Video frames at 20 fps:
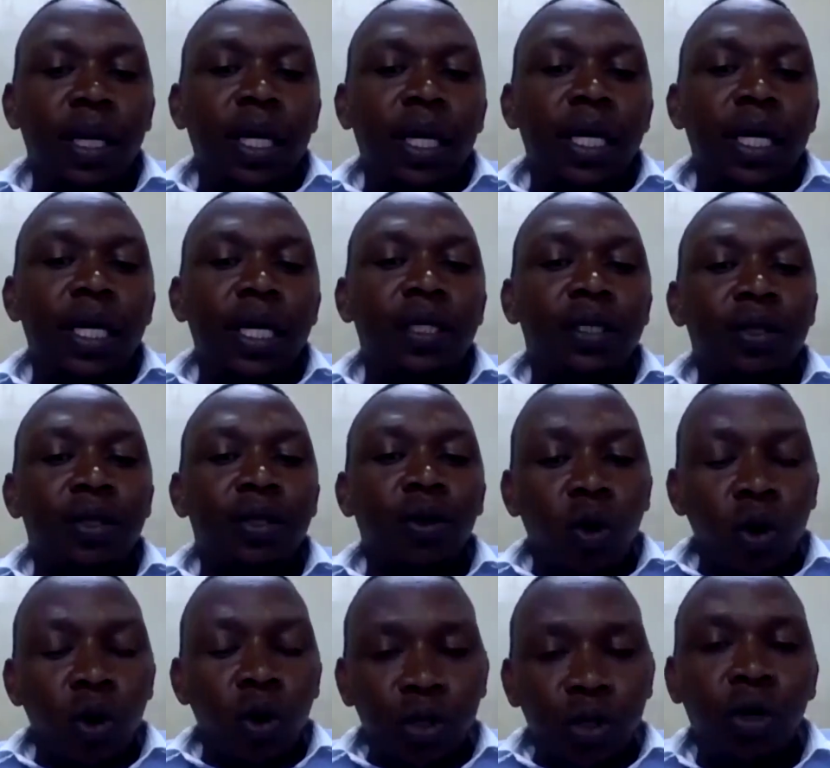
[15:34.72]
is
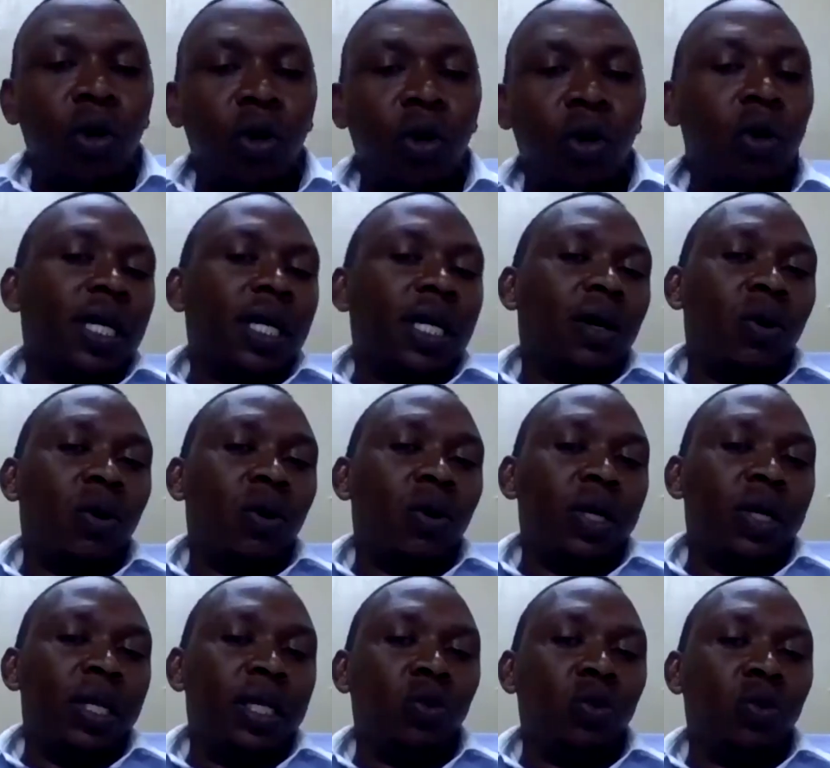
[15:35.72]
also not
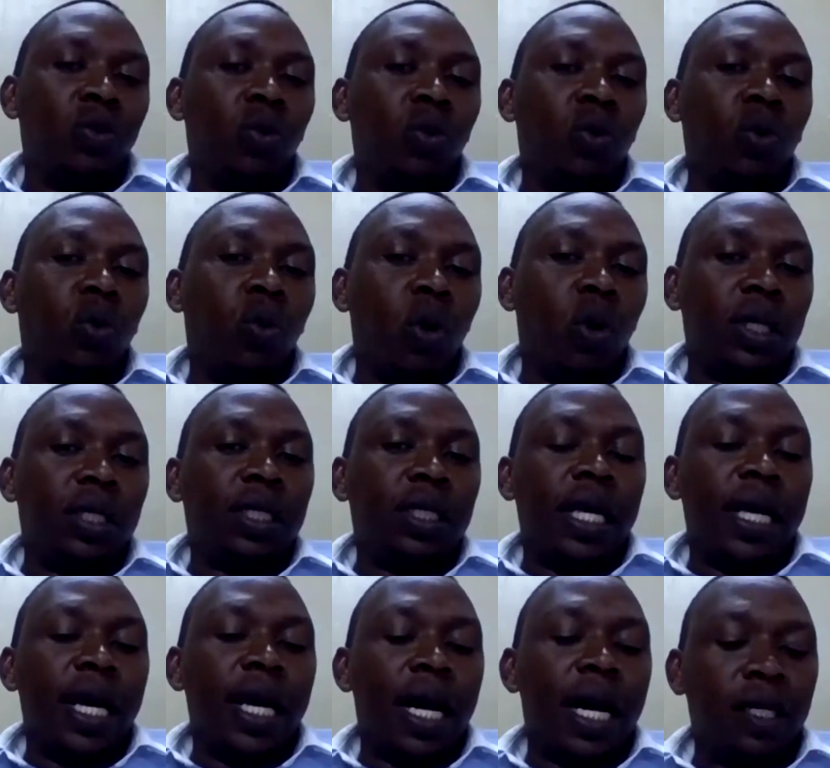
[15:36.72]
according to what
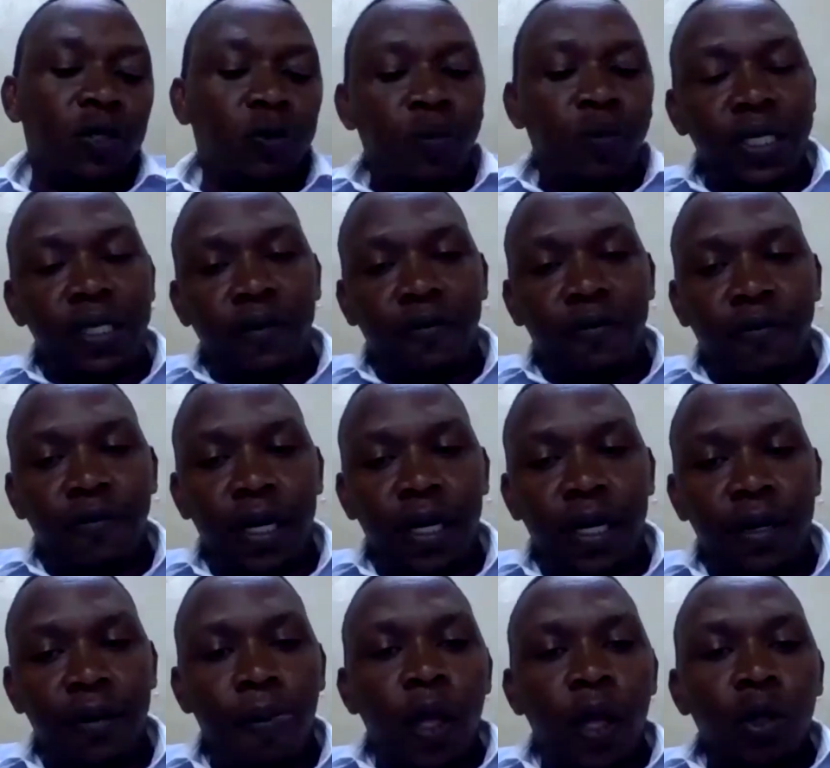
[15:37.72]
they had specified.
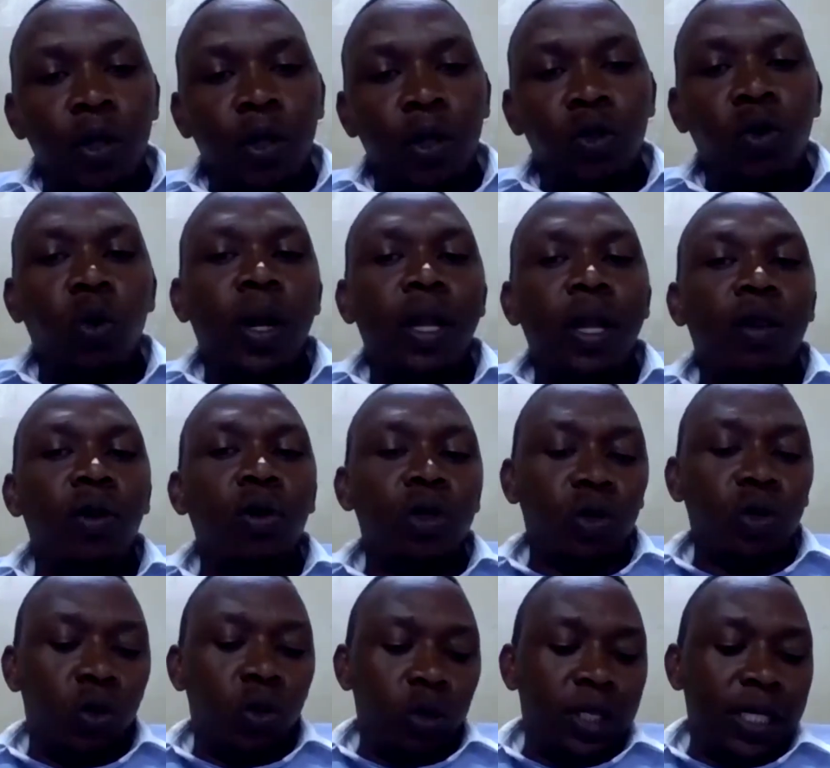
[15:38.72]
So when
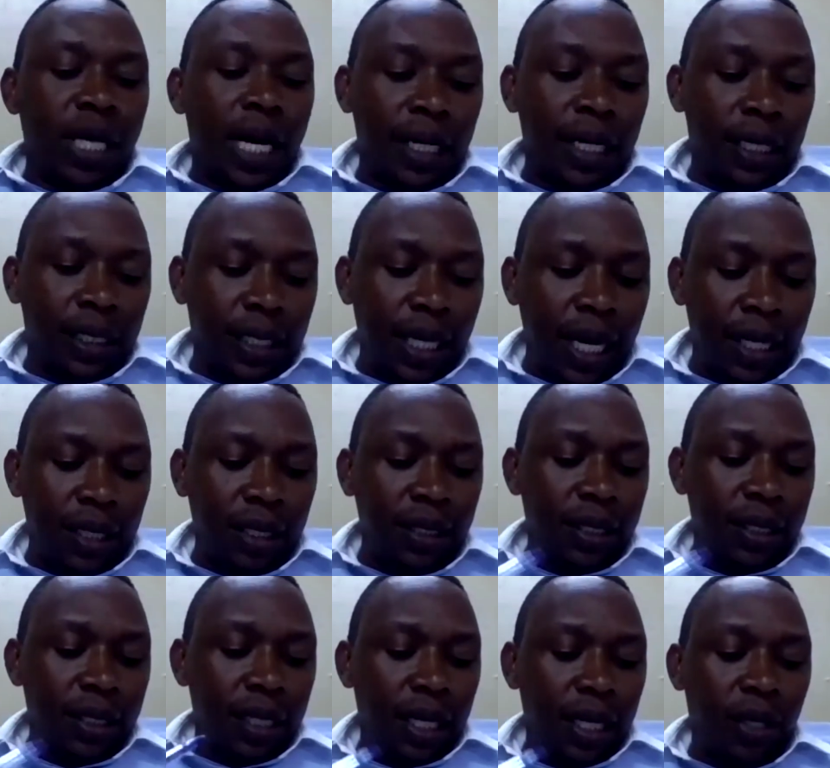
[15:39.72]
those goods are returned,
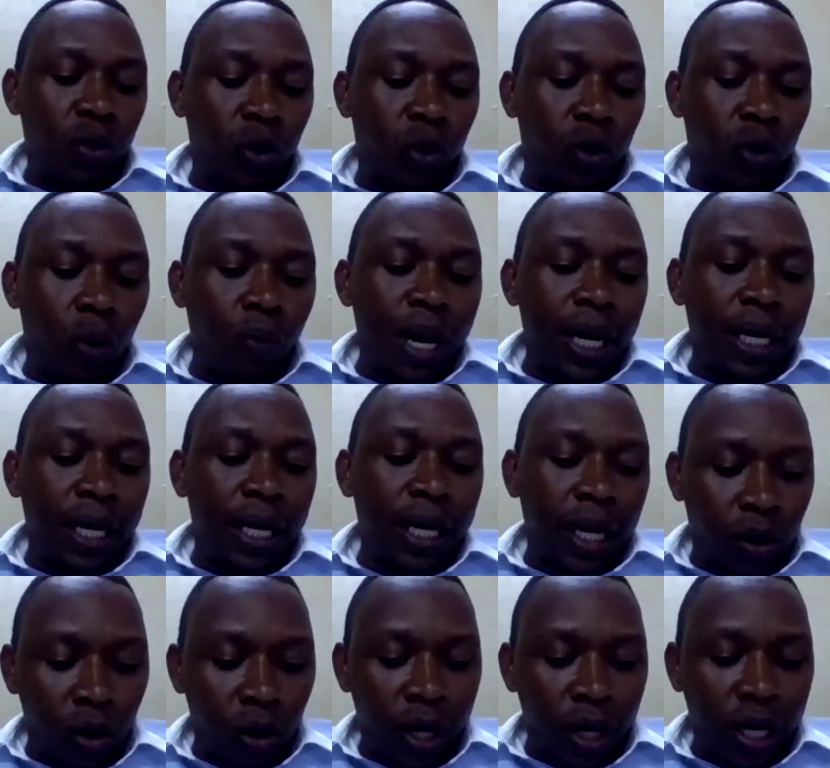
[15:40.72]
you normally
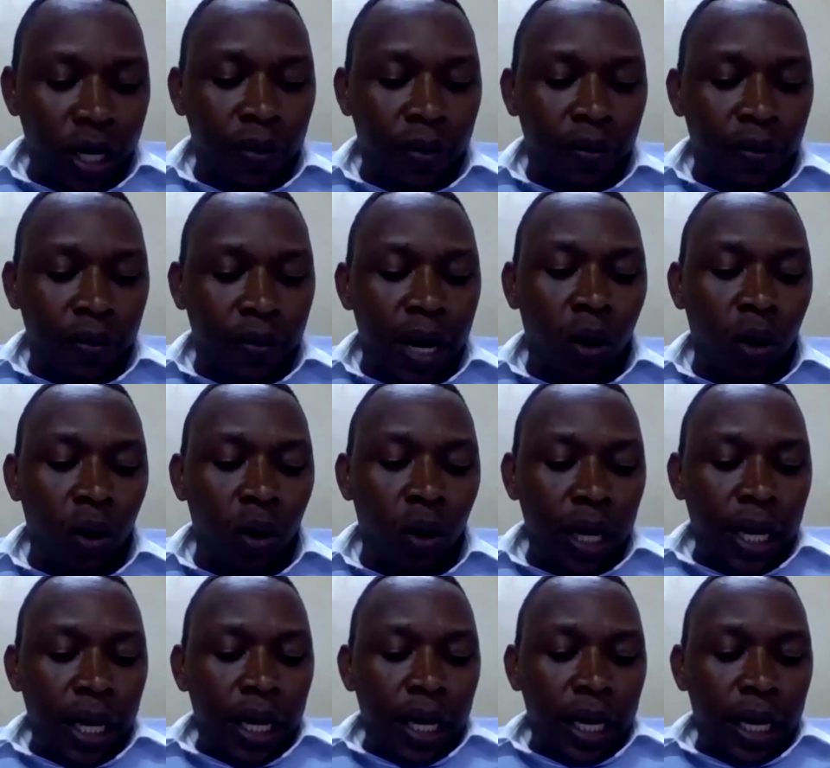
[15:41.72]
record them now
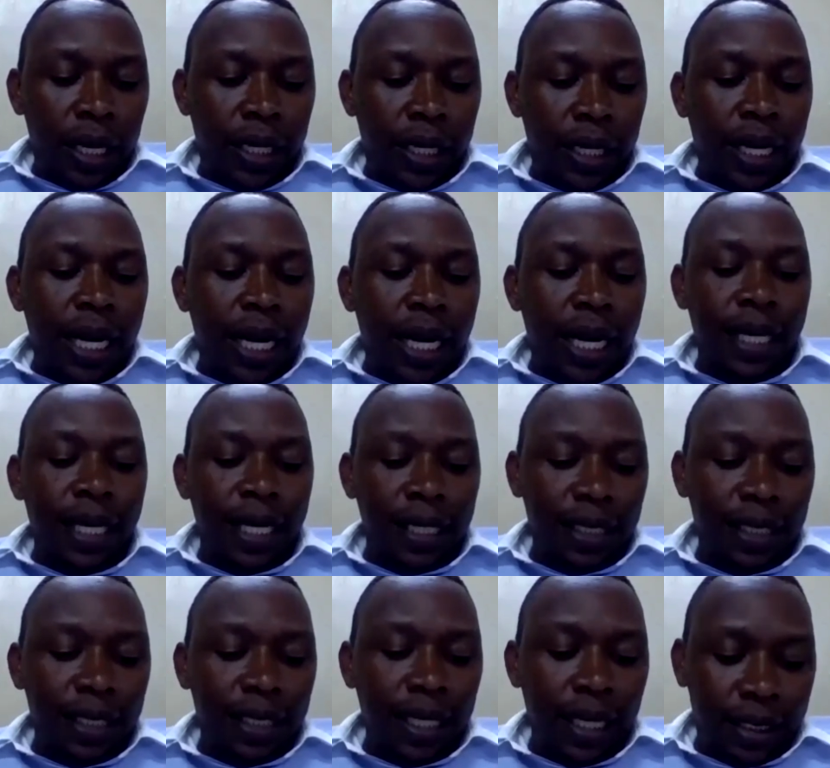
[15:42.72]
in a
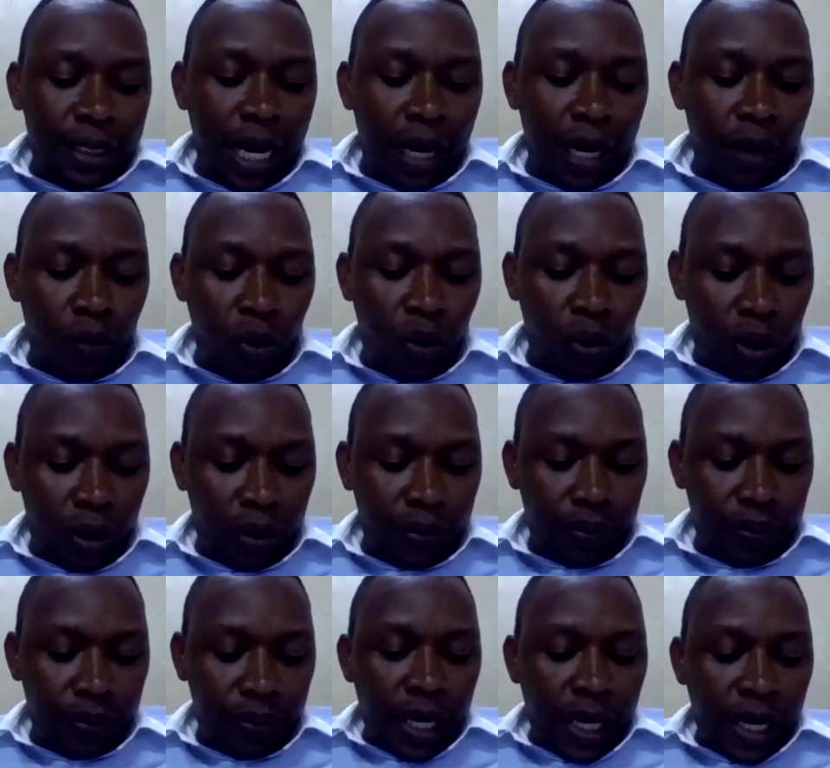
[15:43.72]
sales return book.
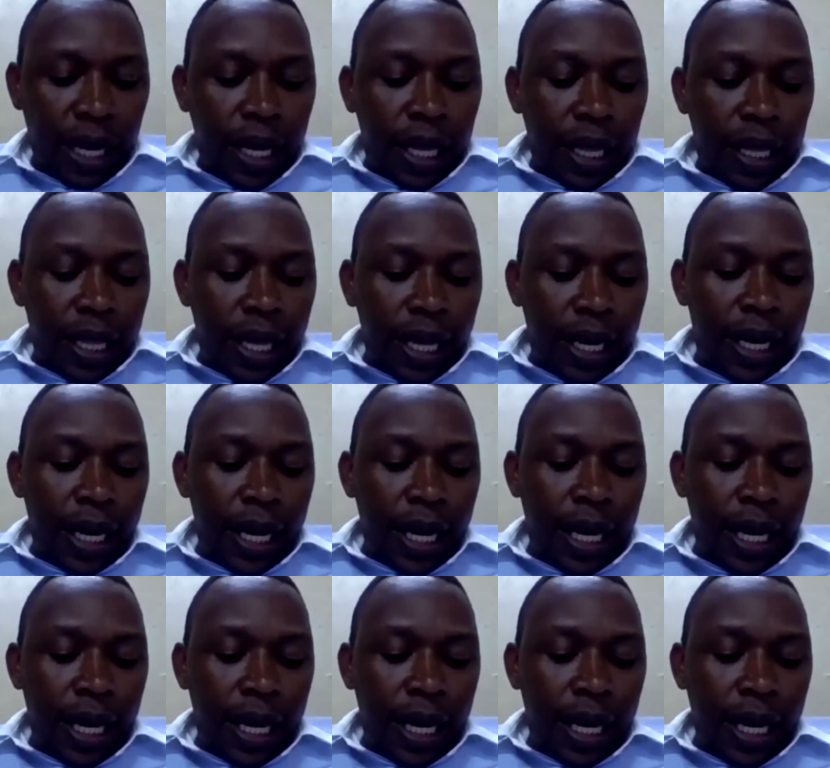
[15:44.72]
Then